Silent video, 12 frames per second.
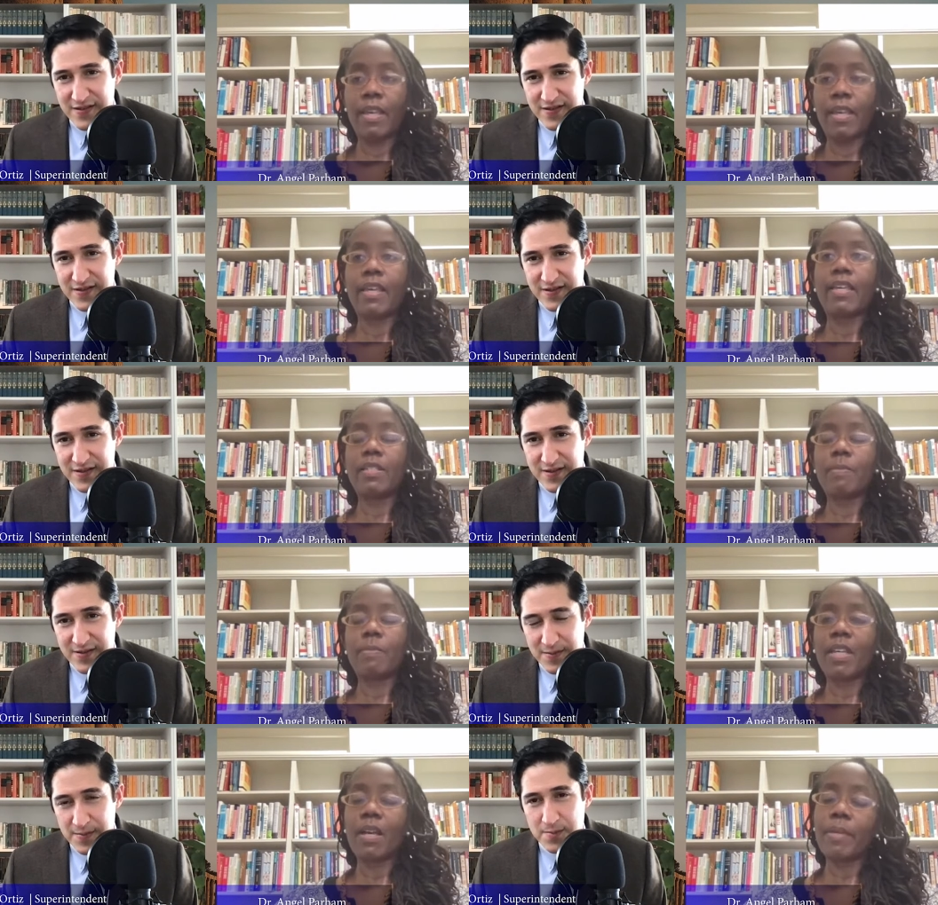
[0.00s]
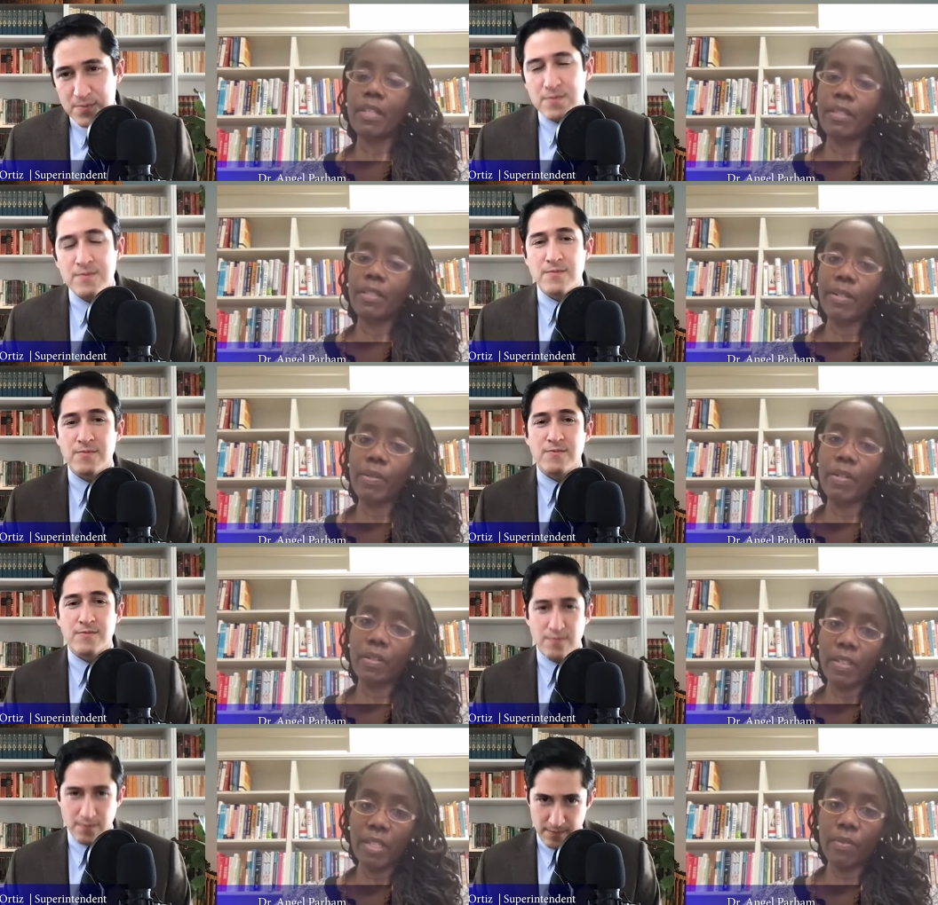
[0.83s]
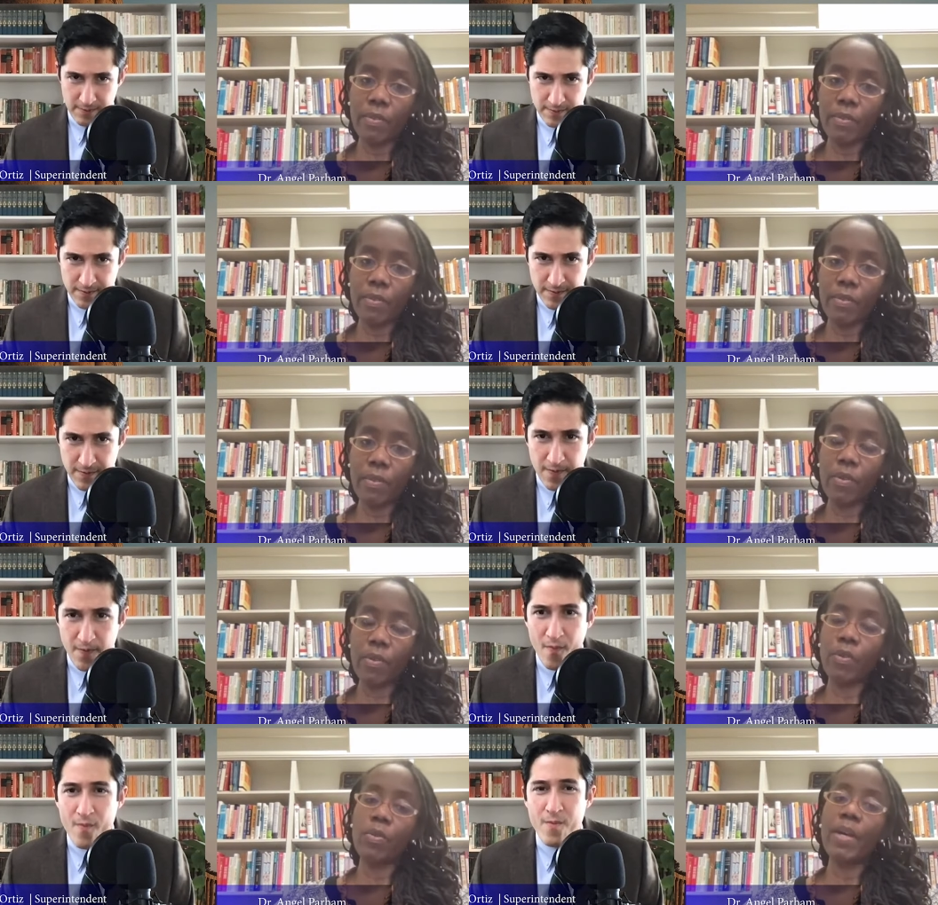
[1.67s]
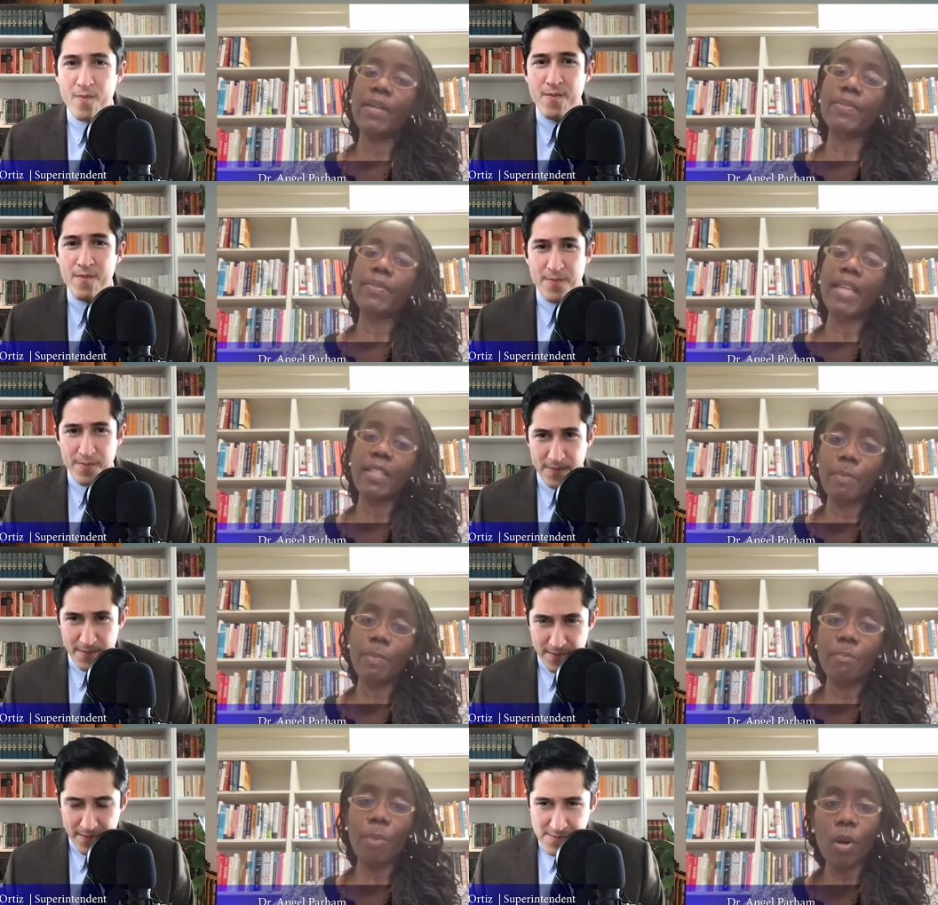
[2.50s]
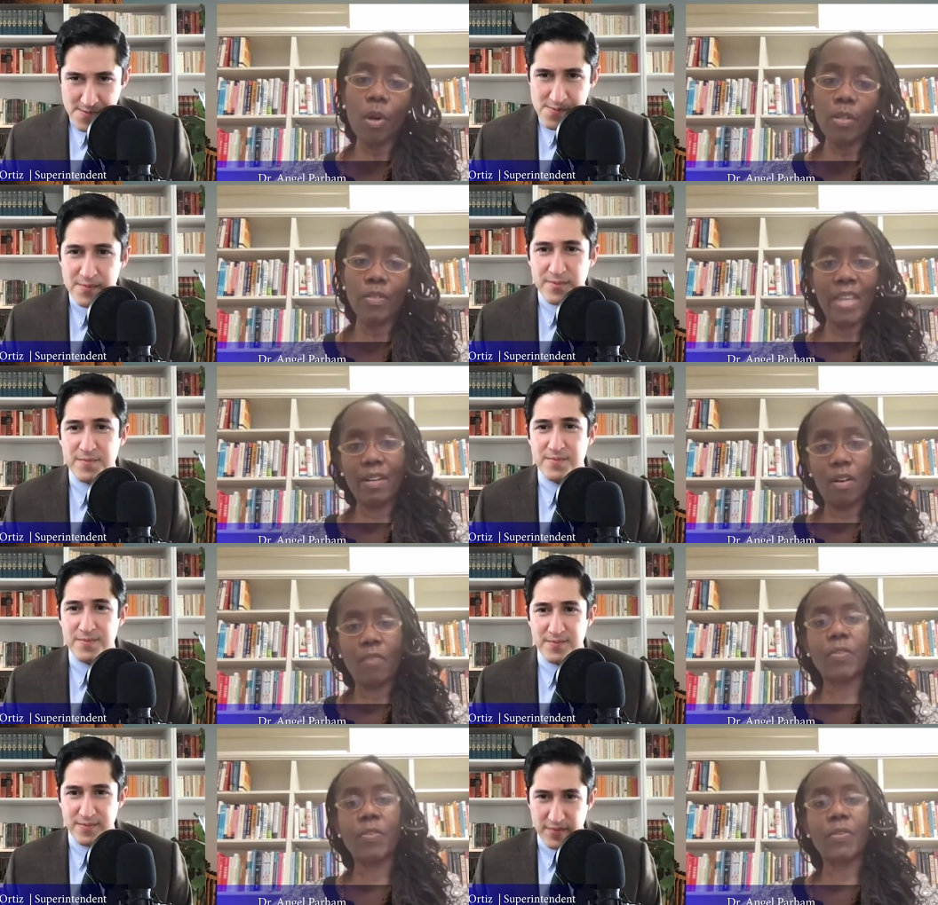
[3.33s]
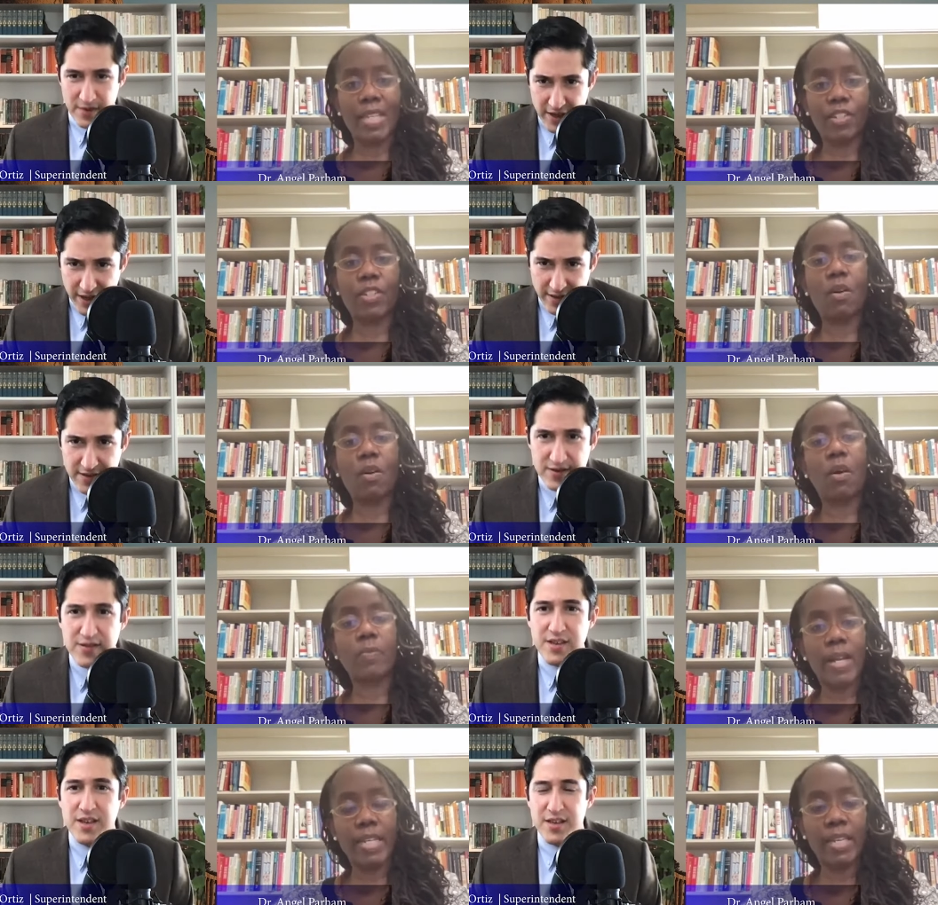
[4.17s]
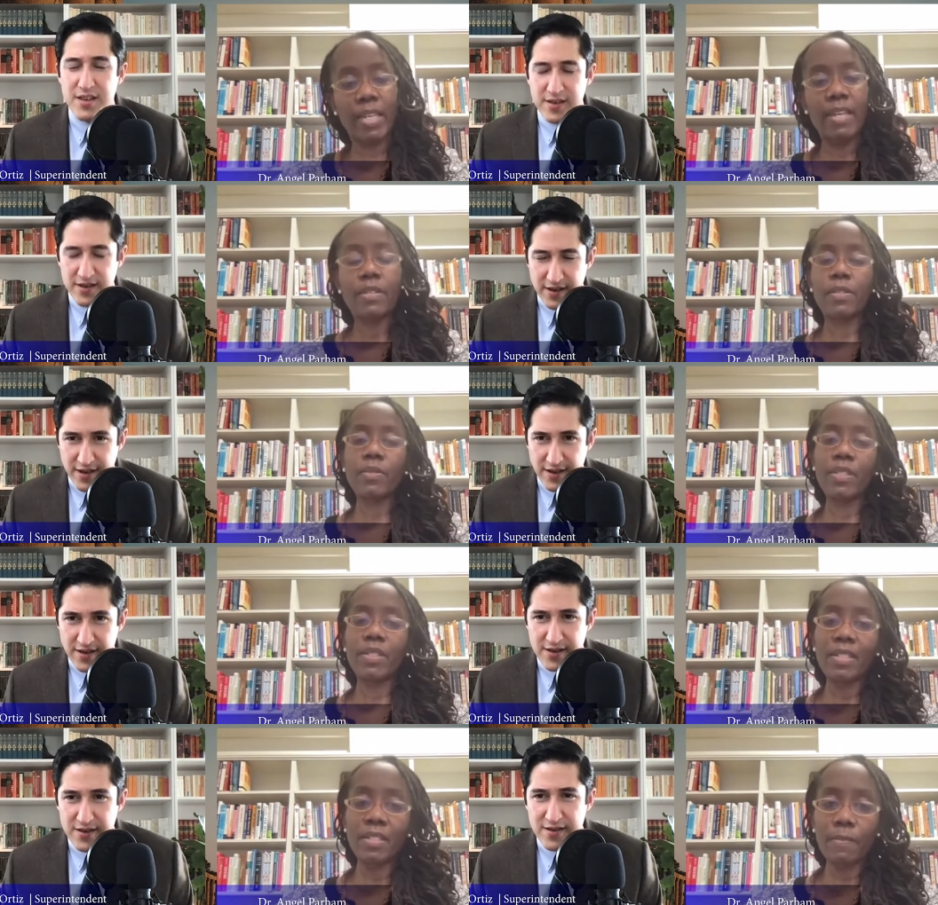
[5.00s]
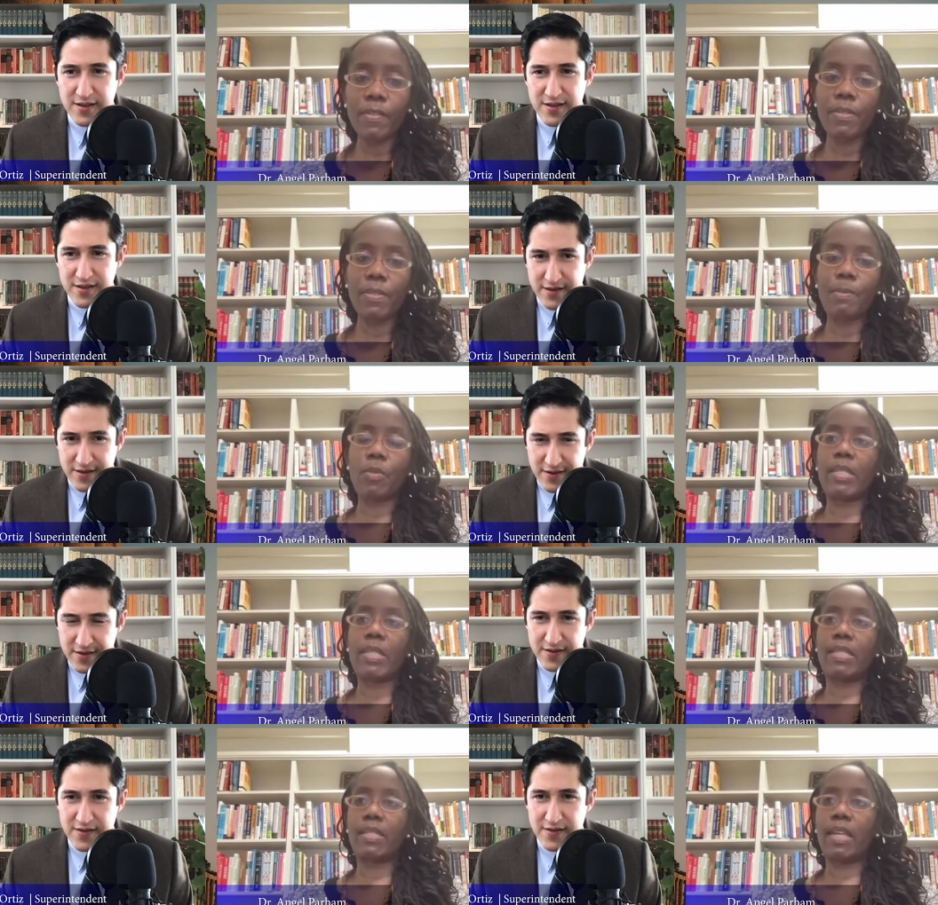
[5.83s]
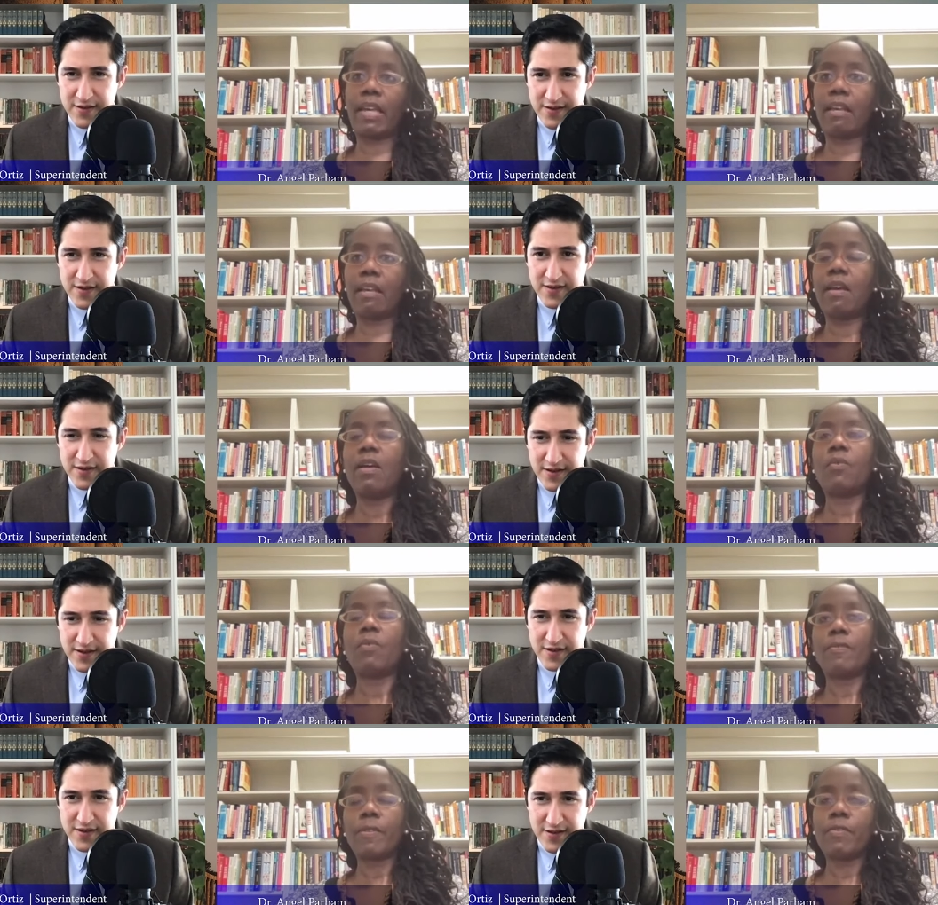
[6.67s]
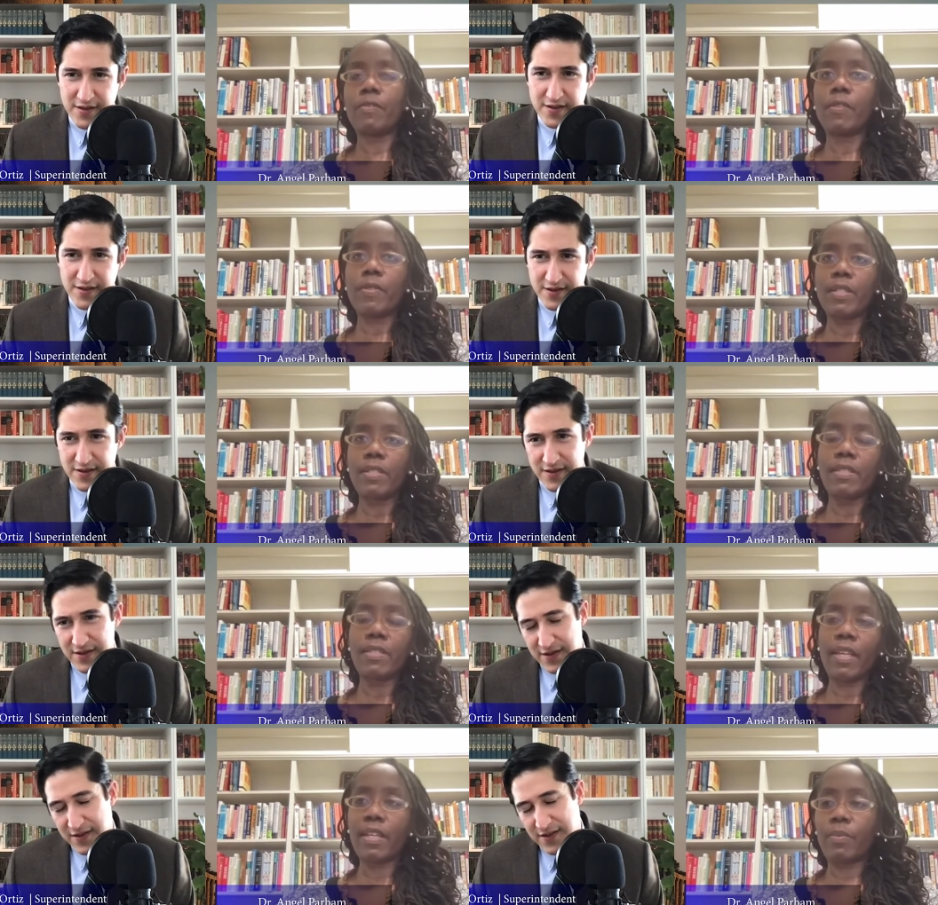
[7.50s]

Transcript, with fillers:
Speaker 1: it's becoming clearer and clearer who else has been part of that conversation already. There's a difference between saying, well, for diversity's sake, we